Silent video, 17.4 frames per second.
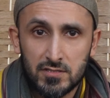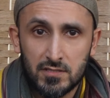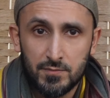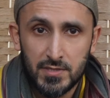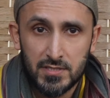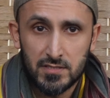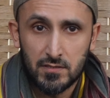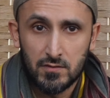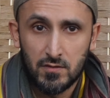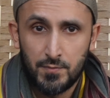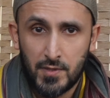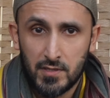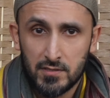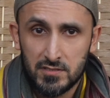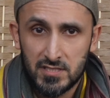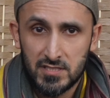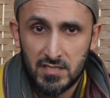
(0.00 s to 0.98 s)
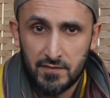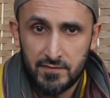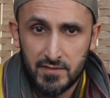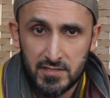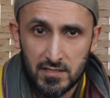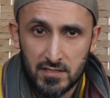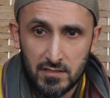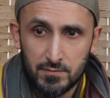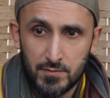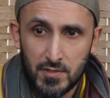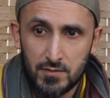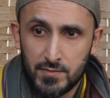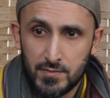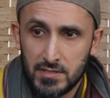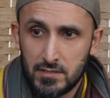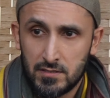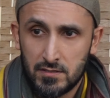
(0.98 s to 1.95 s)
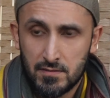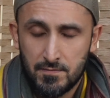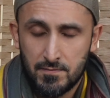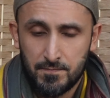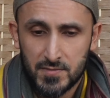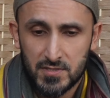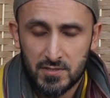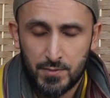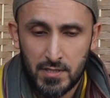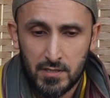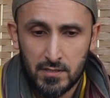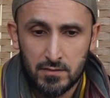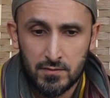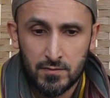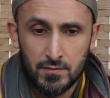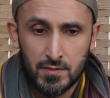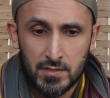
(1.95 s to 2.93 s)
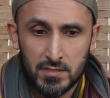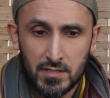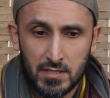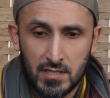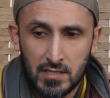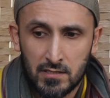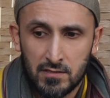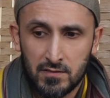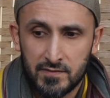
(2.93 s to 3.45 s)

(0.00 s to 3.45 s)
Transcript: to bestow upon us in every single moment, subhanahu wa ta'ala.